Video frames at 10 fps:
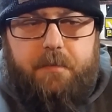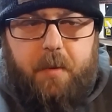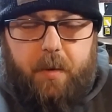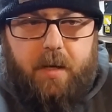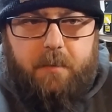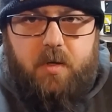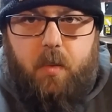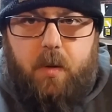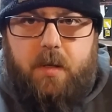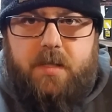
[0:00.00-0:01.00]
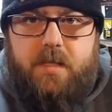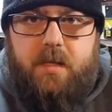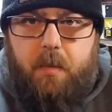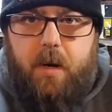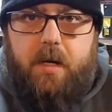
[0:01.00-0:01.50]
point them towards
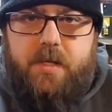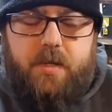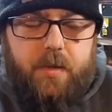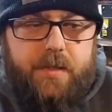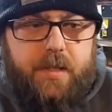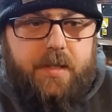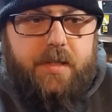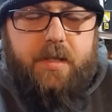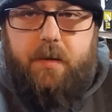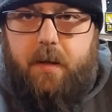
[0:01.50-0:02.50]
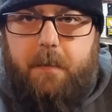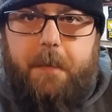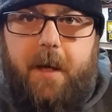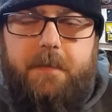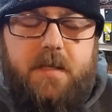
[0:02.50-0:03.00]
the water sources so that the
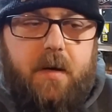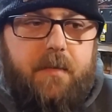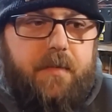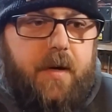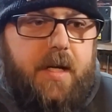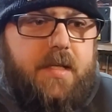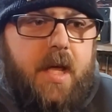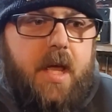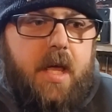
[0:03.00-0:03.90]
pipes don't freeze.